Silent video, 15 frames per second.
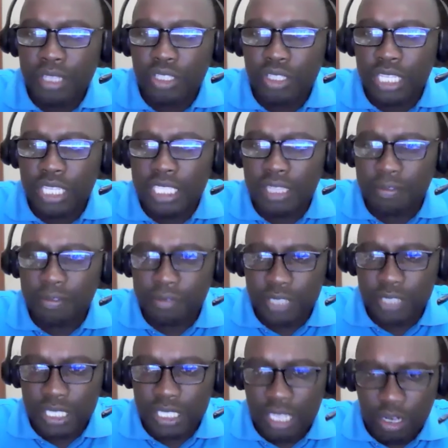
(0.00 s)
there's
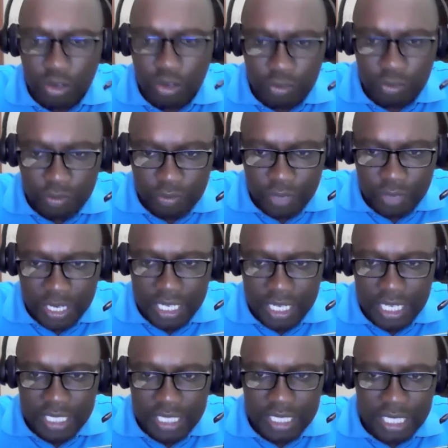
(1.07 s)
a lot of
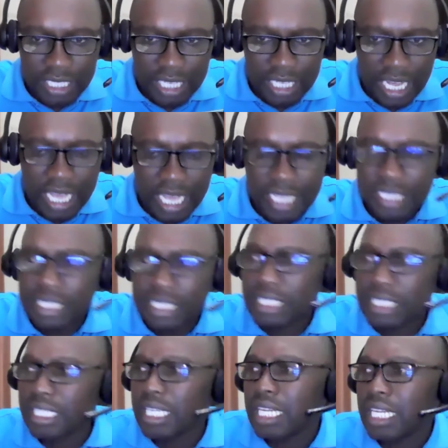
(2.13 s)
fakeness and
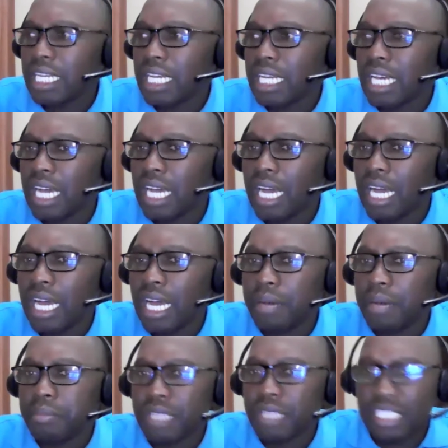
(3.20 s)
lies.
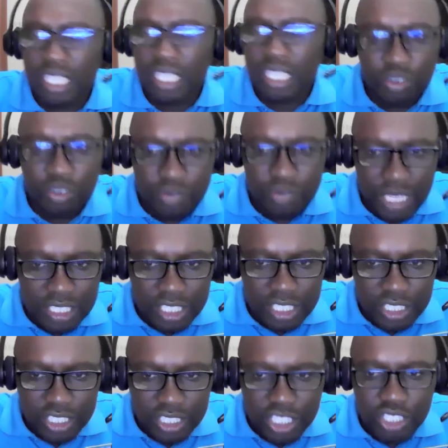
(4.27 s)
There's a lot of that
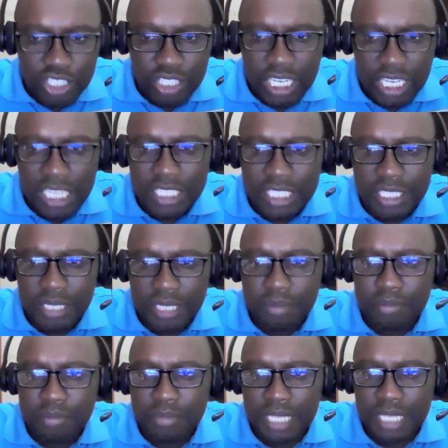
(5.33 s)

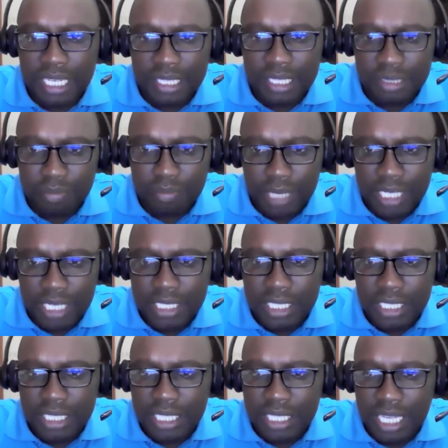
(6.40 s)
sensationalism that is baked
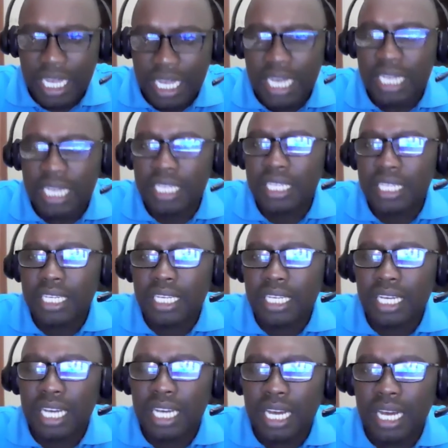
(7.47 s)
in there,
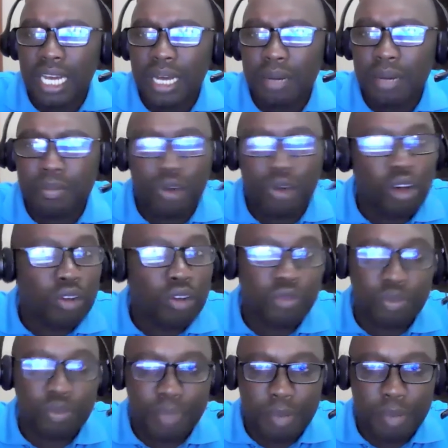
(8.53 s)
all
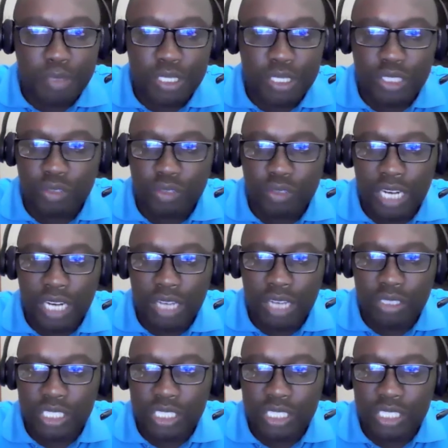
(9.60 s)
for purposes of cloud